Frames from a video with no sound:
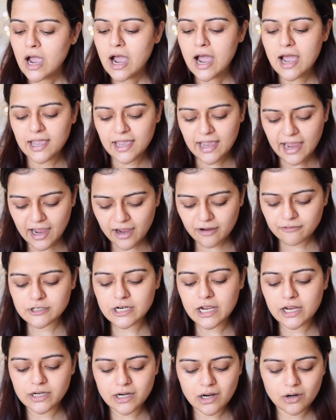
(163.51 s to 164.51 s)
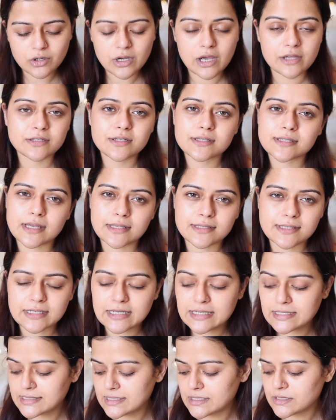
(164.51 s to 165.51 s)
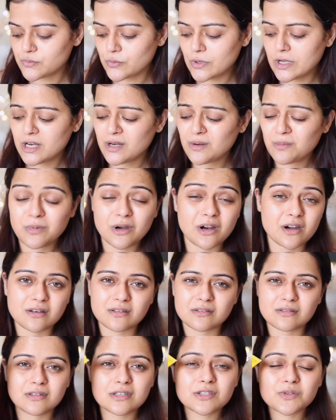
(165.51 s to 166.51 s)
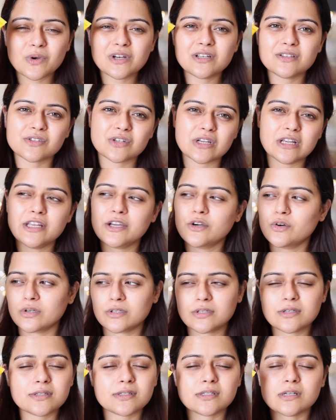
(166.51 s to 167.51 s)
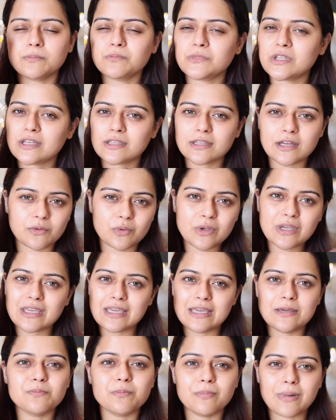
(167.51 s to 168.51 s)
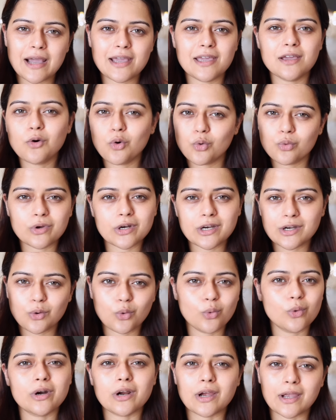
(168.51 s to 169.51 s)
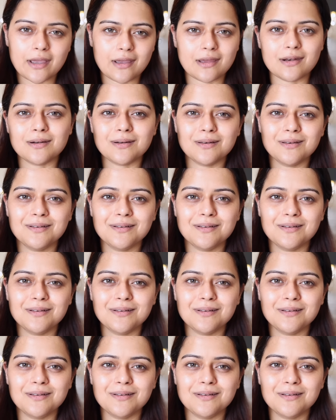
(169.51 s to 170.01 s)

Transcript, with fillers: I have tried out other sunscreens as well, but this one is really good. This is something that we keep buying over and over again.